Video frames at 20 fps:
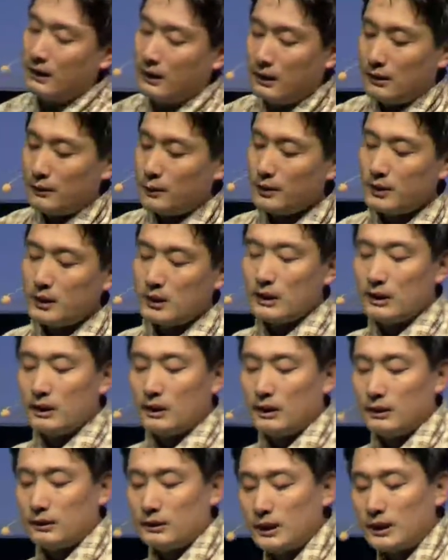with
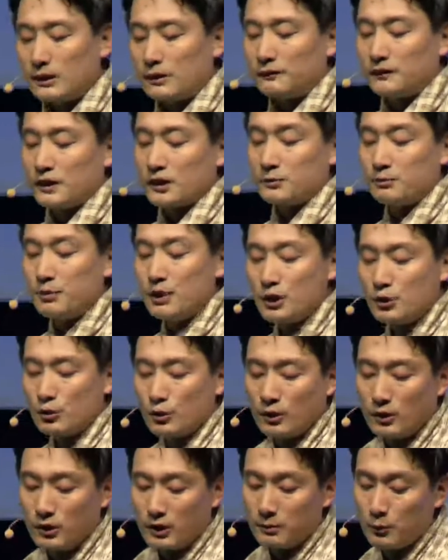that of the
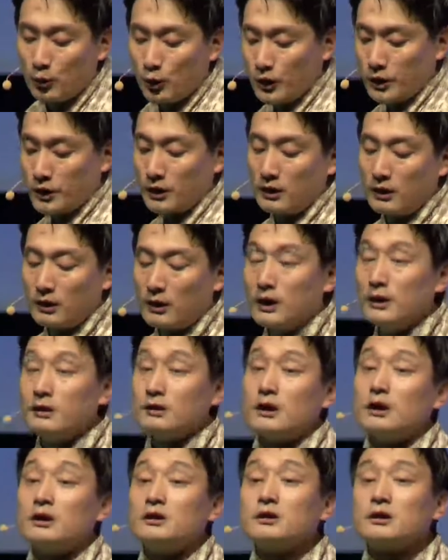spiritual, emotional,
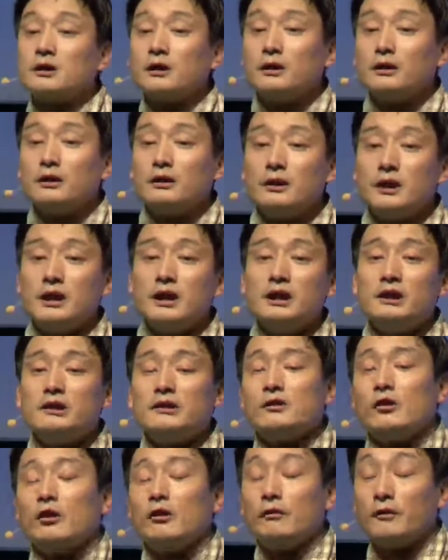and cultural
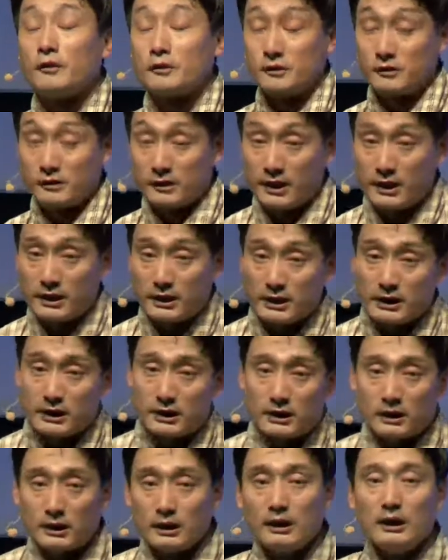needs of our
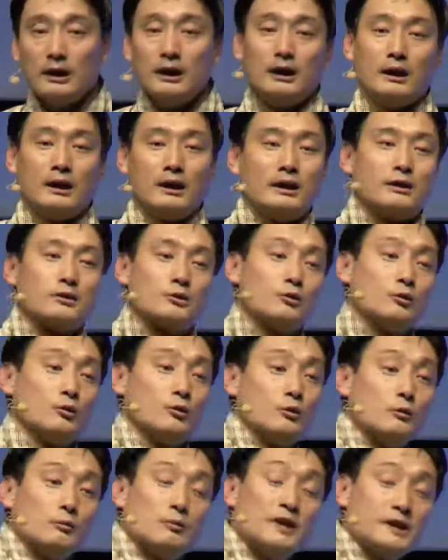society.
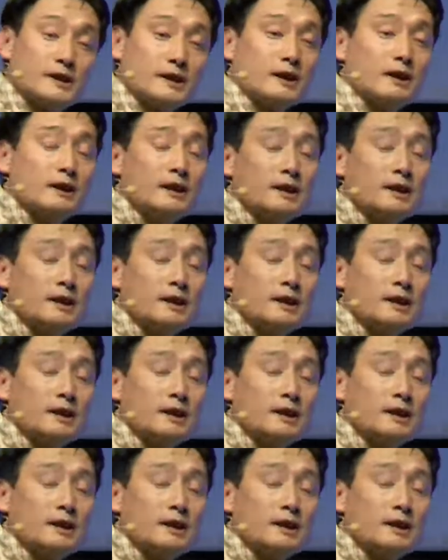So basically,